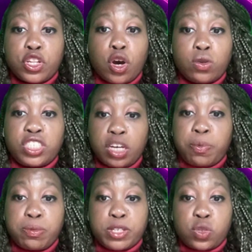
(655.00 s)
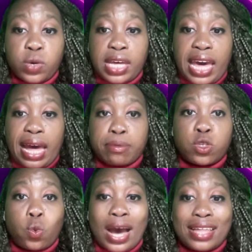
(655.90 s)
No jumping between
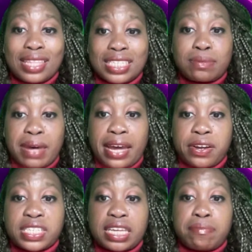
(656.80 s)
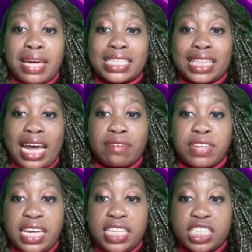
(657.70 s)
apps. Why this matters? It makes
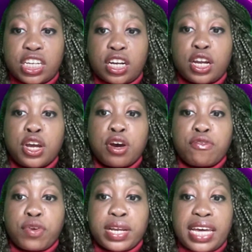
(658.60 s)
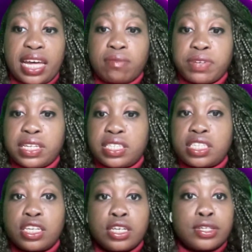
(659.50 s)
life easier for
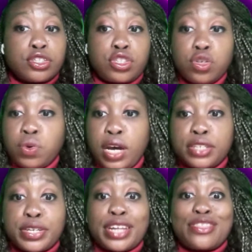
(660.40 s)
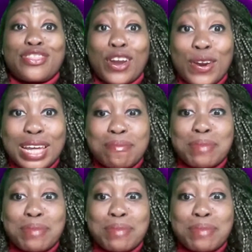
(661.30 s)
Canva's 230